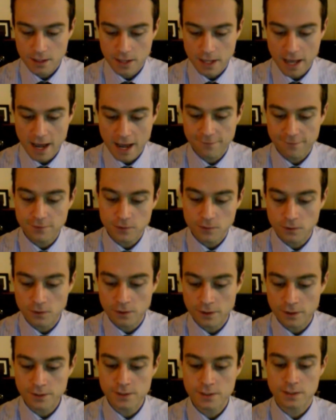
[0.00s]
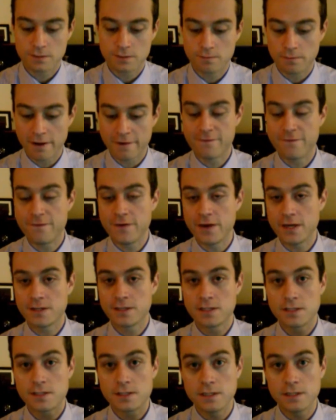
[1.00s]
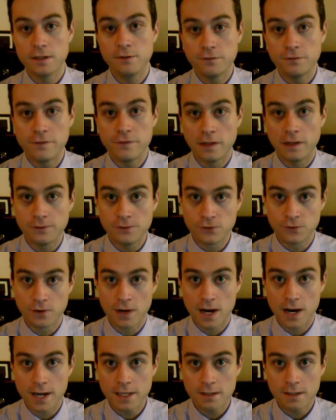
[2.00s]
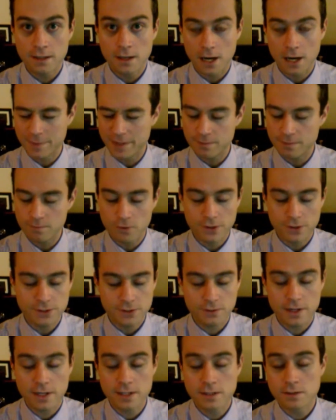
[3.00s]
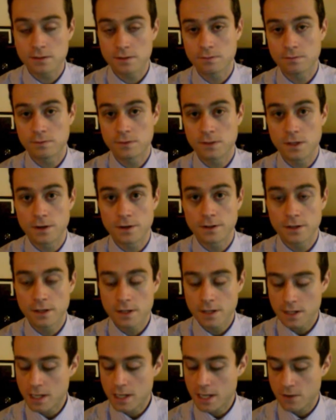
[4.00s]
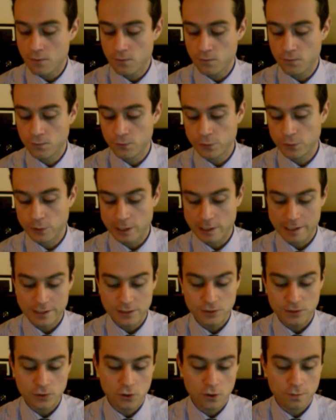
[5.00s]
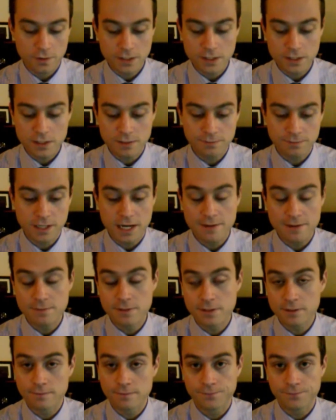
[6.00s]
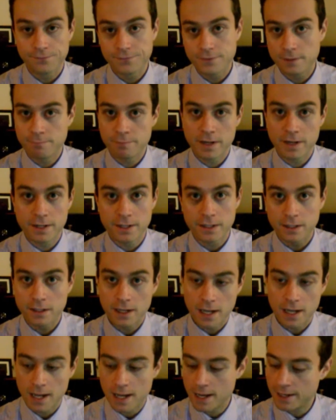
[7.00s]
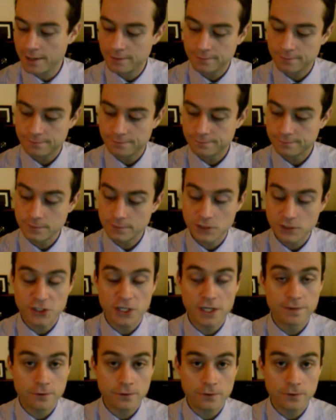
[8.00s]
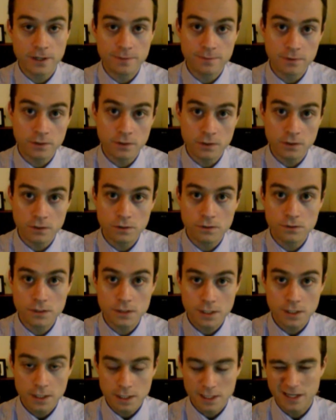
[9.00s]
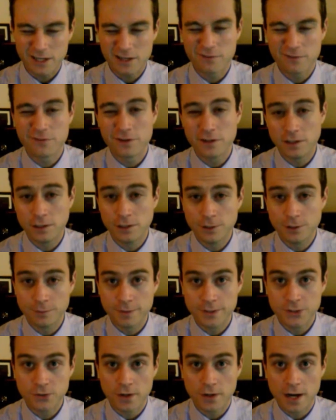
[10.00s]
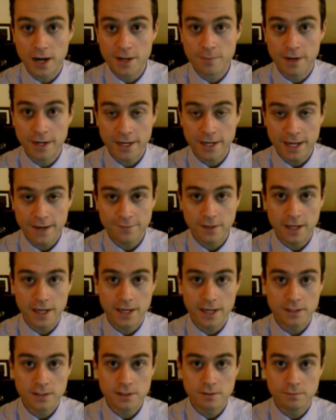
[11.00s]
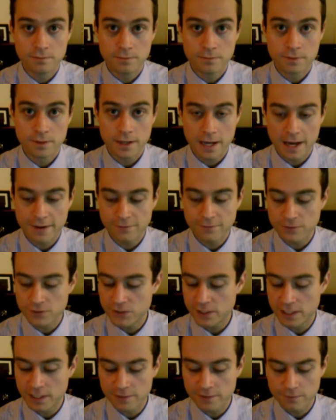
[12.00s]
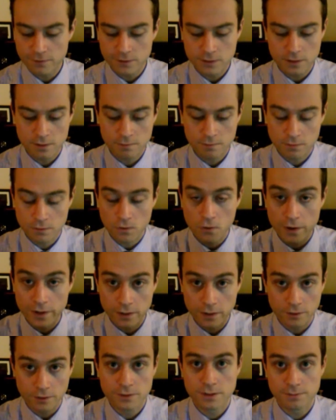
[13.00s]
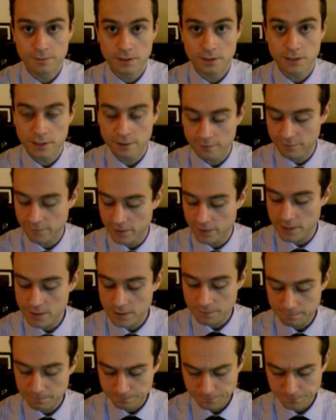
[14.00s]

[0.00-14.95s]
afterwards my face still felt moisturized, sorry. Whereas normally sometimes depending on the shaving cream you use, it could feel a little bit dry. You might have to add some aftershave or some oil or something to your face.